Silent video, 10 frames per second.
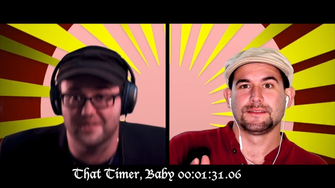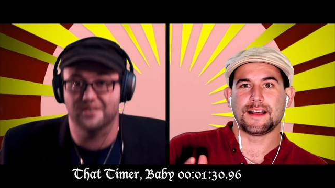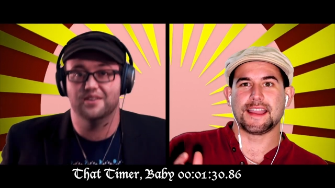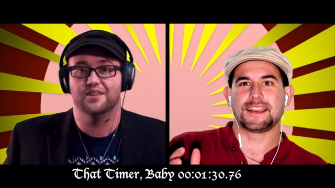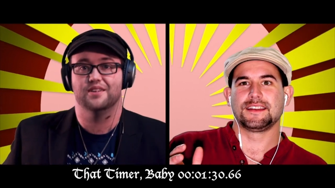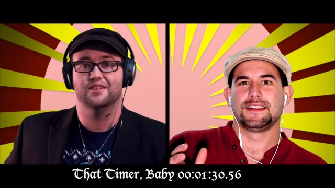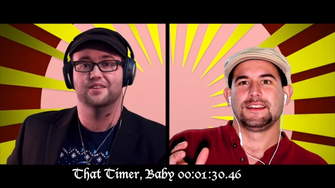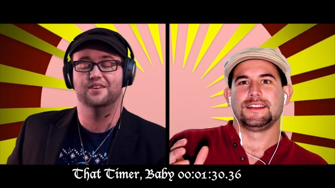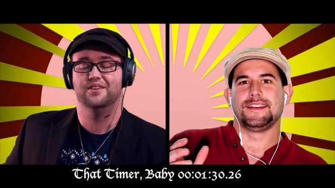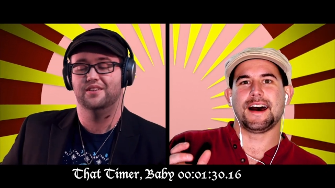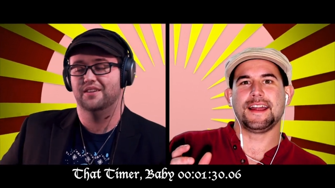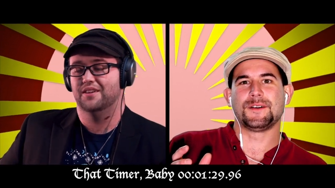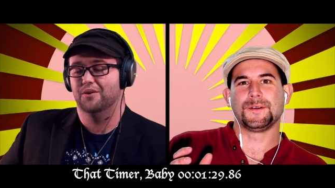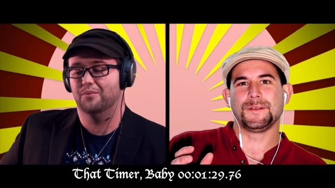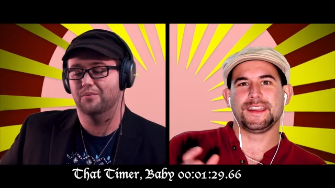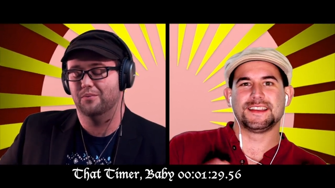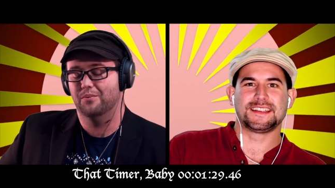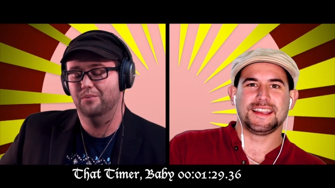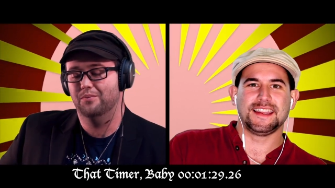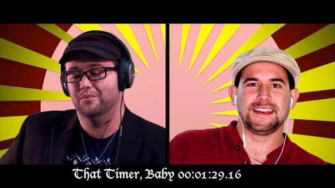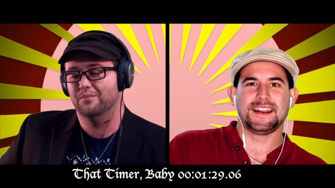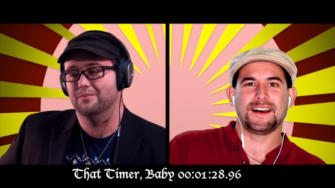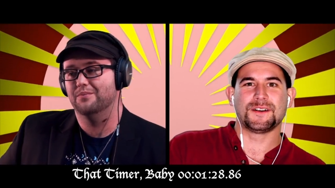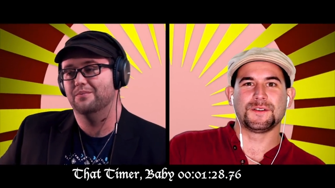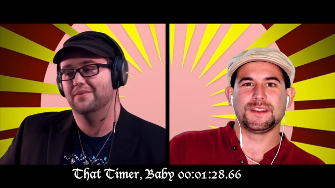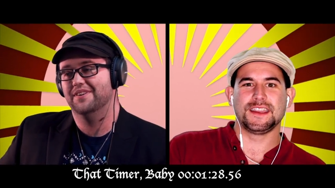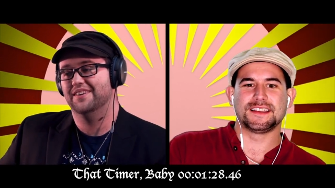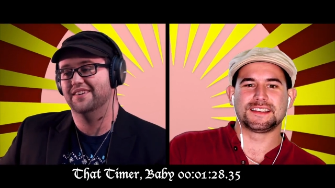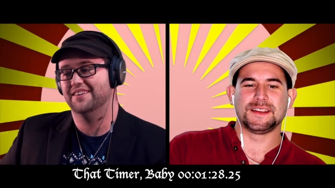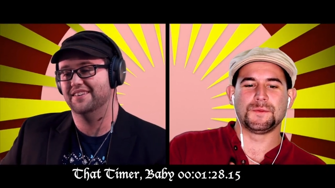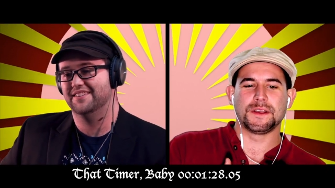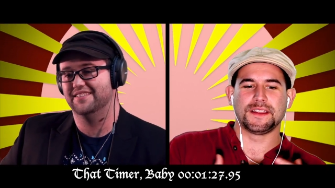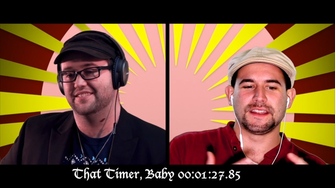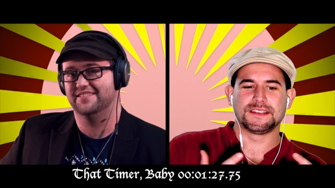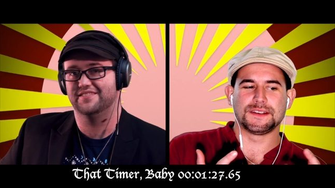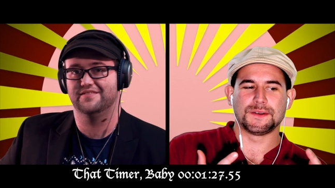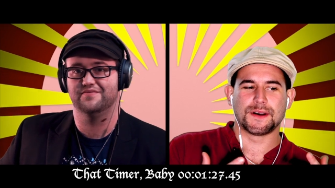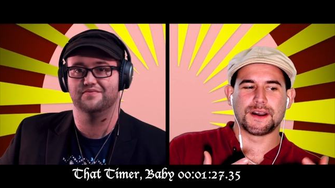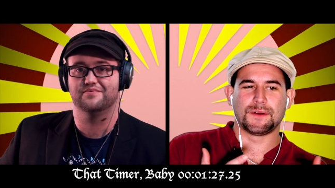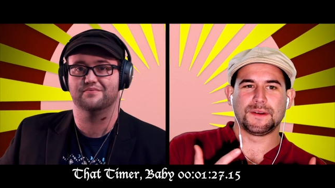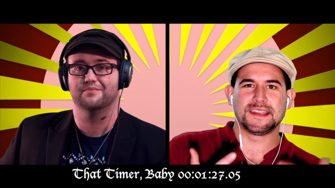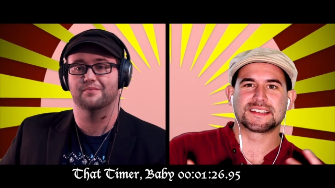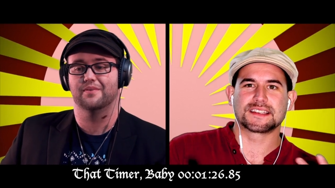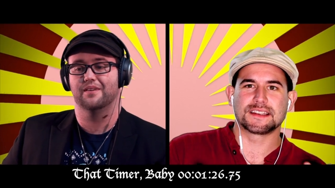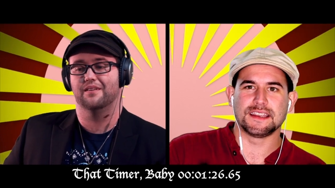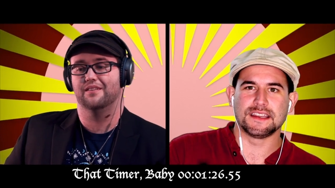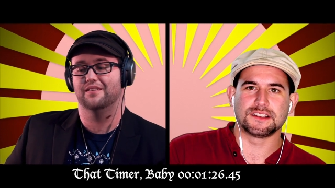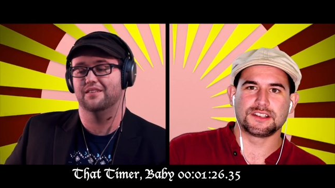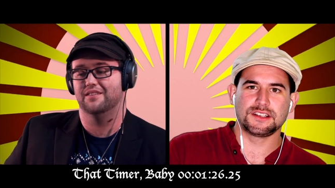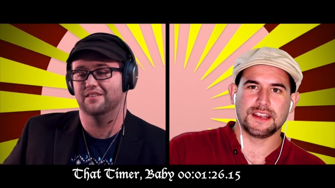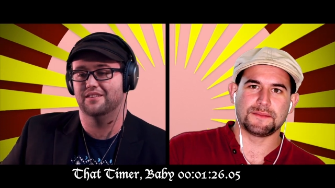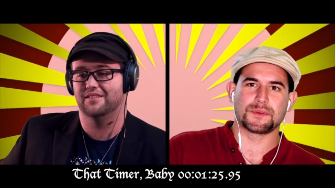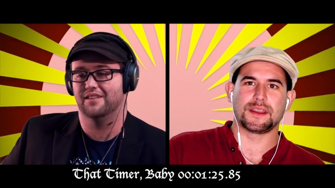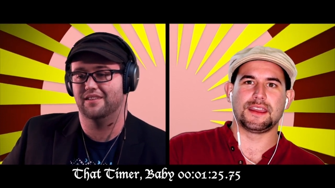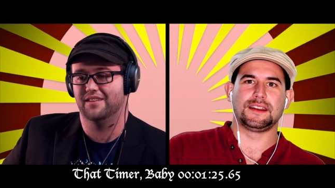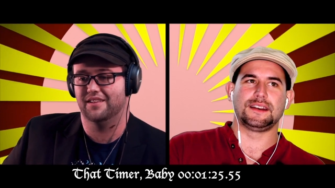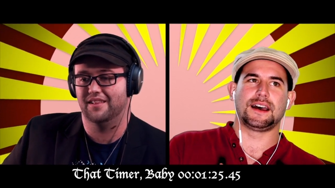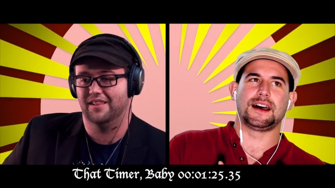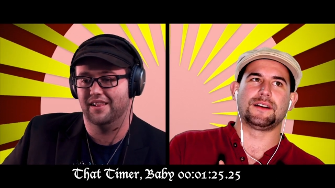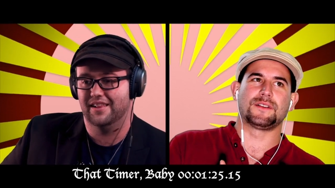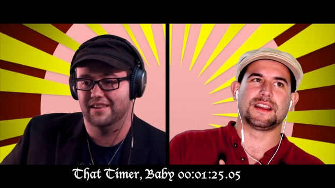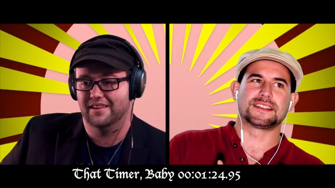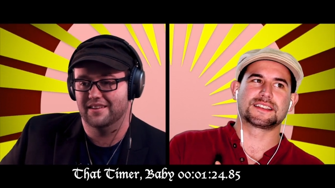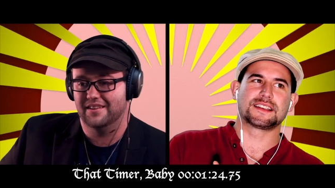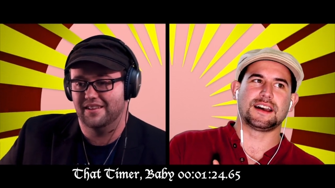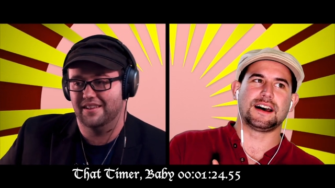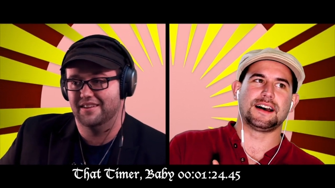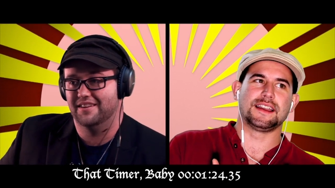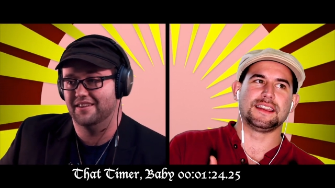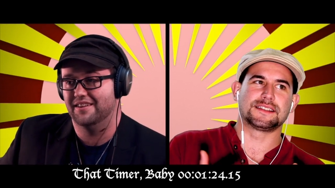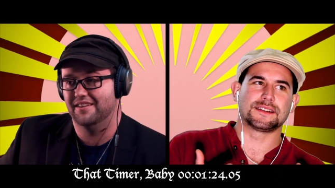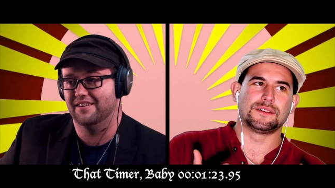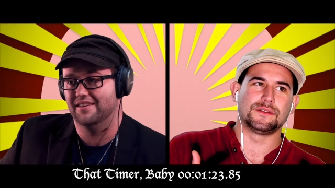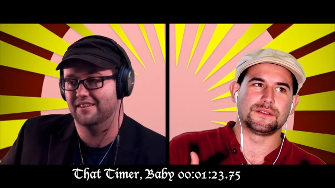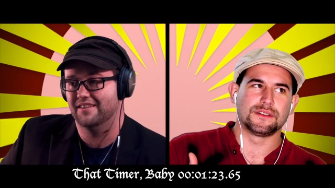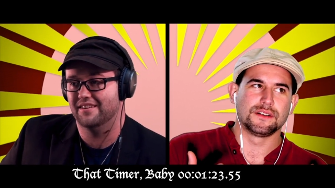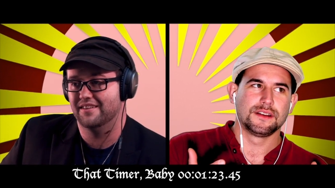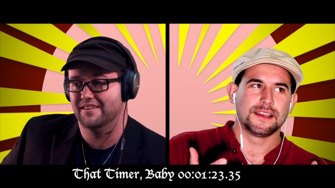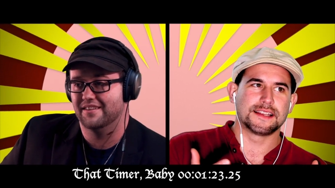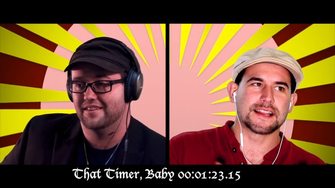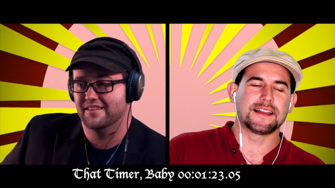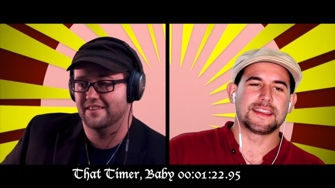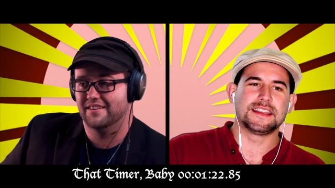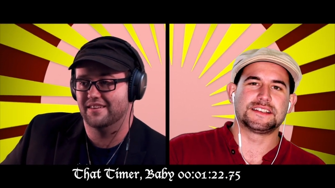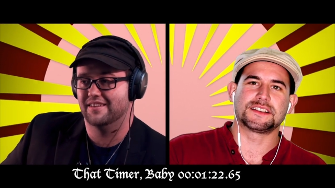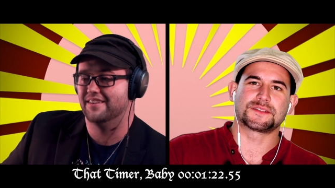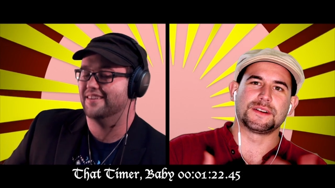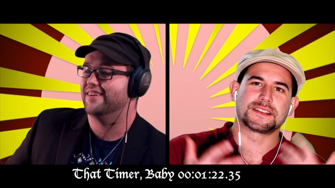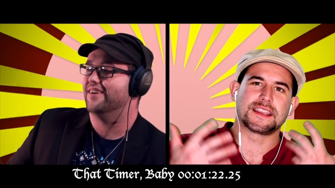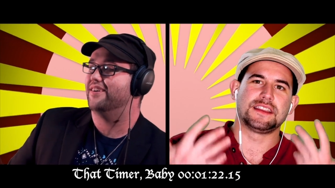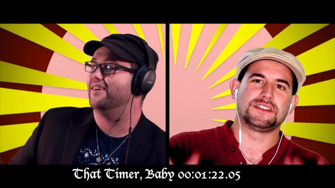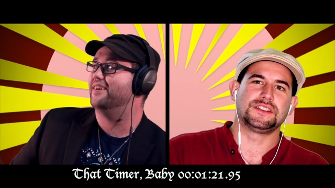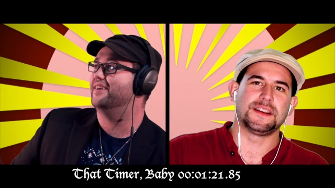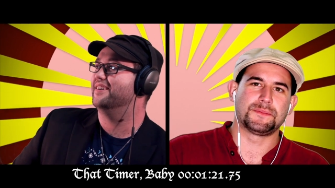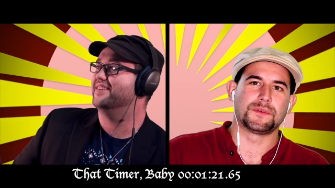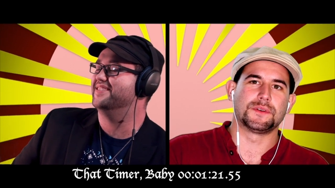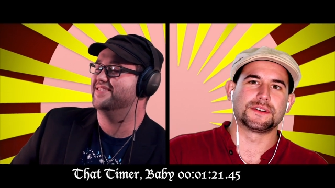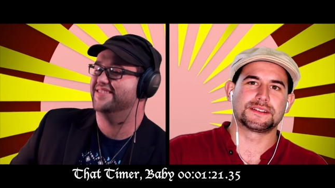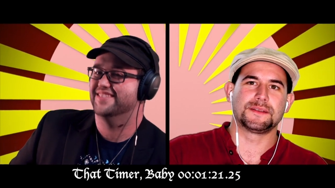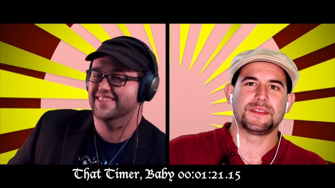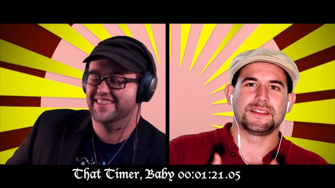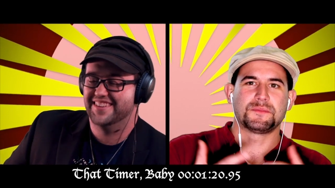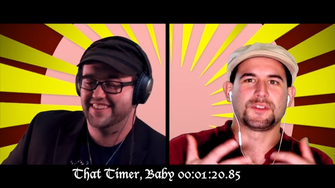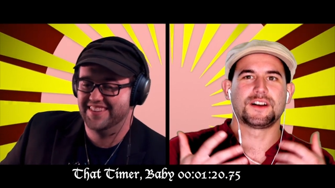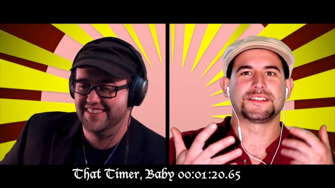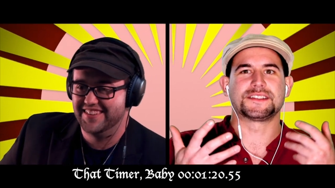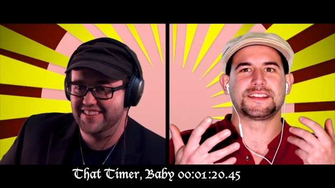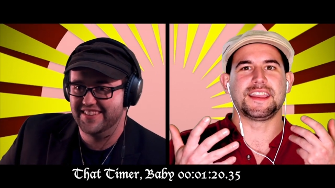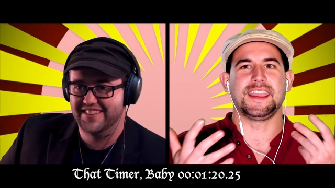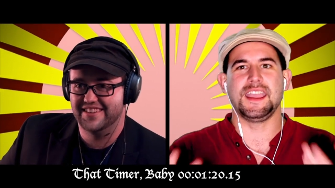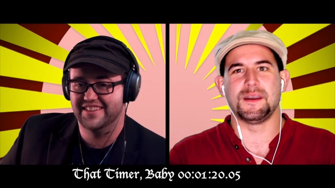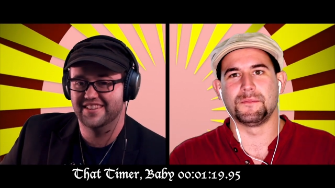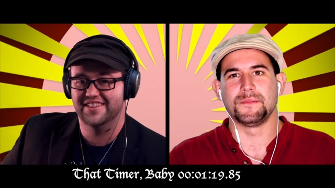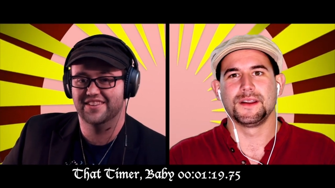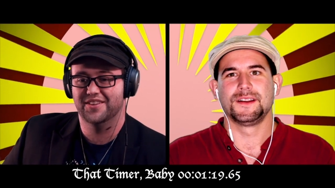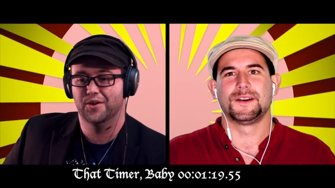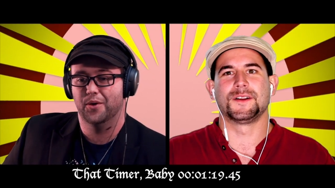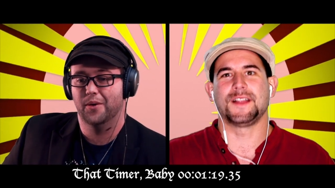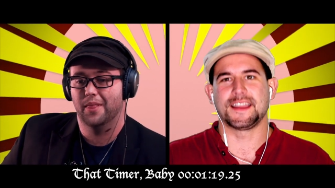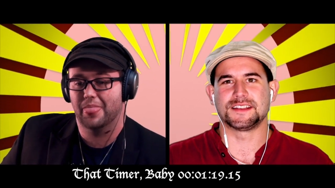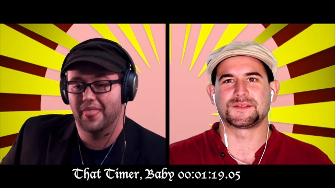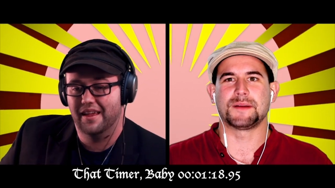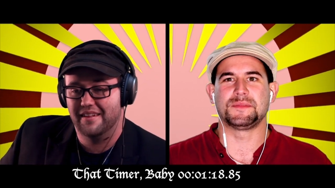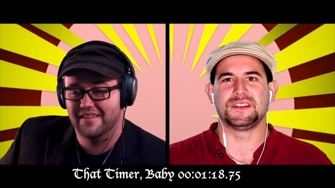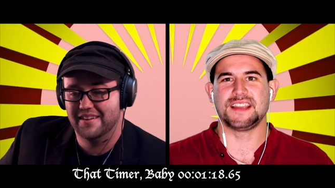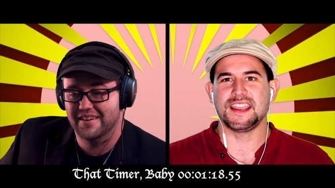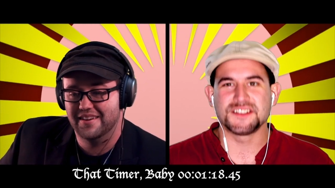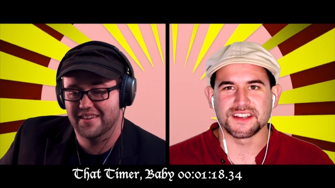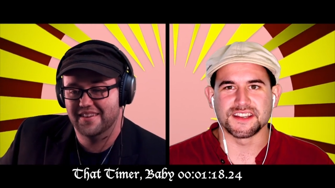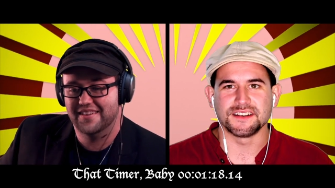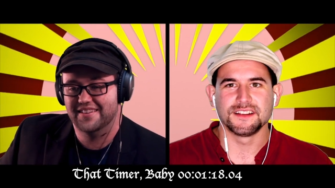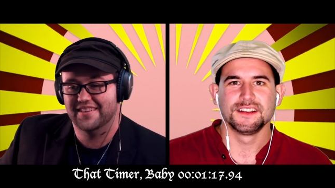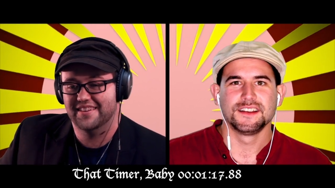Speaker 1: Like. Not only is he not only is he willing to uh, risk his ship and uh, risk uh, his own. It's not like he's just risking his ship or something that belongs to him or like his reputation.